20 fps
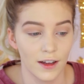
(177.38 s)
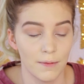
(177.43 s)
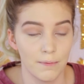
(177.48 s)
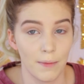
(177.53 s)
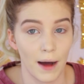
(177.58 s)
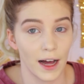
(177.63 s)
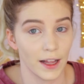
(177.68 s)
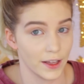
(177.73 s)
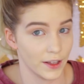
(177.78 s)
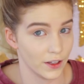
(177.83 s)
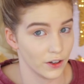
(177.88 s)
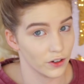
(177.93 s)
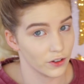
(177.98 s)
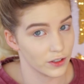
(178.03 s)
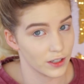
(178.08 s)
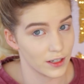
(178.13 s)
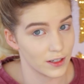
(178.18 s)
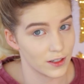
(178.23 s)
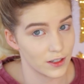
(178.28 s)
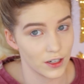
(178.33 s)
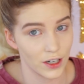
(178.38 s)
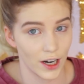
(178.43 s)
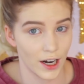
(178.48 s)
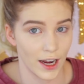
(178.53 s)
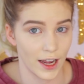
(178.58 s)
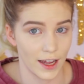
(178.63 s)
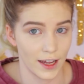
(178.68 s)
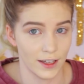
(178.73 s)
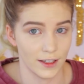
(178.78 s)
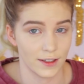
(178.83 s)
My little sister
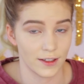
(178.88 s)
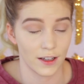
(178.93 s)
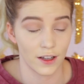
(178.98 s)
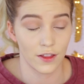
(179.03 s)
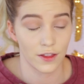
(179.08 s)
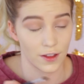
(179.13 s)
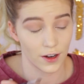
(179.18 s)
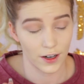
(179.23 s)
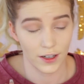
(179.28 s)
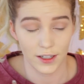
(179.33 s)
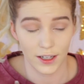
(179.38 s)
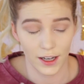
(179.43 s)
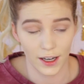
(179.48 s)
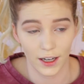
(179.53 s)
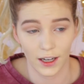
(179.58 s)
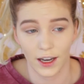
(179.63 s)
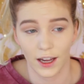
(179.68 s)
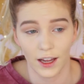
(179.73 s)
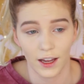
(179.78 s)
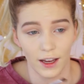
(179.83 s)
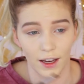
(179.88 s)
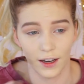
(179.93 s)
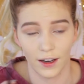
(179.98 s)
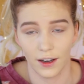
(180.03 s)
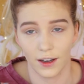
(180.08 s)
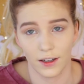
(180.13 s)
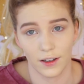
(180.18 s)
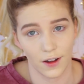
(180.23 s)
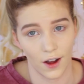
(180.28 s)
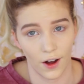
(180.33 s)
is 13
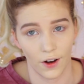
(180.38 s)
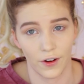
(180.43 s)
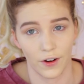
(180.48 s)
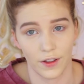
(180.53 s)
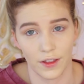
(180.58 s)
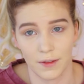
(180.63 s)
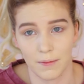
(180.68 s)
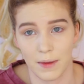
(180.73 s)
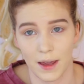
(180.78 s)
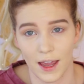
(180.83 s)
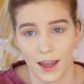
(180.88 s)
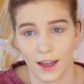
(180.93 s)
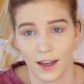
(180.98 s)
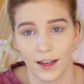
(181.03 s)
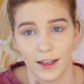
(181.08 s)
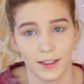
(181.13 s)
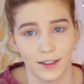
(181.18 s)
and taller than me.